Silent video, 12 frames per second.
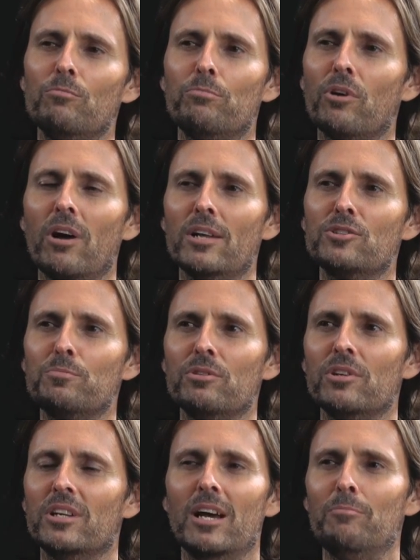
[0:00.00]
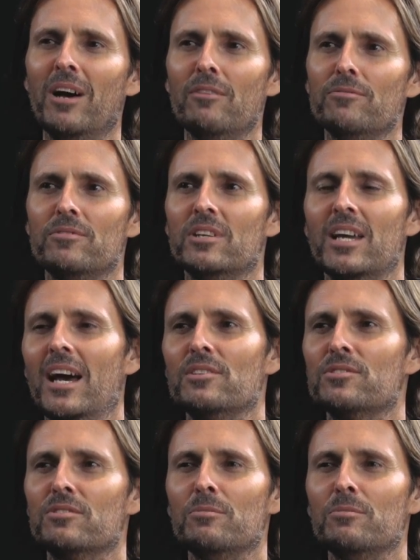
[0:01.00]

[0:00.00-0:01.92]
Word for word: bright spirit above the eighth